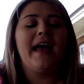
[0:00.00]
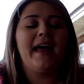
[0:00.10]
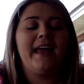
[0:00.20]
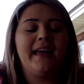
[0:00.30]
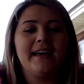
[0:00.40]

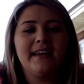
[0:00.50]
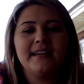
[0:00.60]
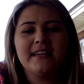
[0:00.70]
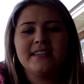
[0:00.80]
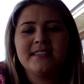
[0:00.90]

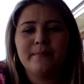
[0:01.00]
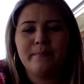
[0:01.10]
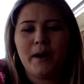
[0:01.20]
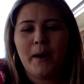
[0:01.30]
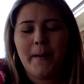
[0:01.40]
and
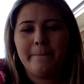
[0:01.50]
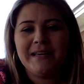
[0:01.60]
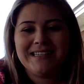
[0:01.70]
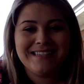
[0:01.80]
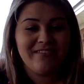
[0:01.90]
some
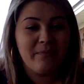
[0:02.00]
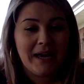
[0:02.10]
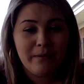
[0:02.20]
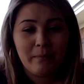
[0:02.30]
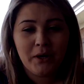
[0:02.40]
pieces of
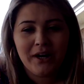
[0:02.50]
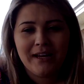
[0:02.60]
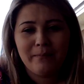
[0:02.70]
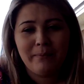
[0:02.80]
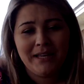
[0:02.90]
paper
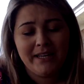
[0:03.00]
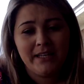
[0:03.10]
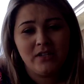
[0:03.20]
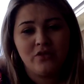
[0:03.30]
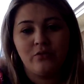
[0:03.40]
and a
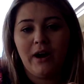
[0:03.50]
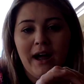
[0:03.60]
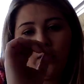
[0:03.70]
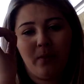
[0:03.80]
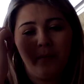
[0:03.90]
pen to
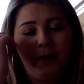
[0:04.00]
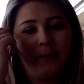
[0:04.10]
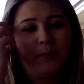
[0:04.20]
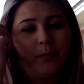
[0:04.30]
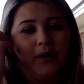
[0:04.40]
write on the
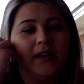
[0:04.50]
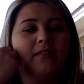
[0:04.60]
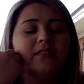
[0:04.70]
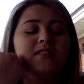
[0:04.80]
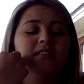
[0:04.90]
paper with.
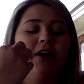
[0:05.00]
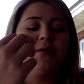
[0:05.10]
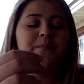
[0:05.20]
So,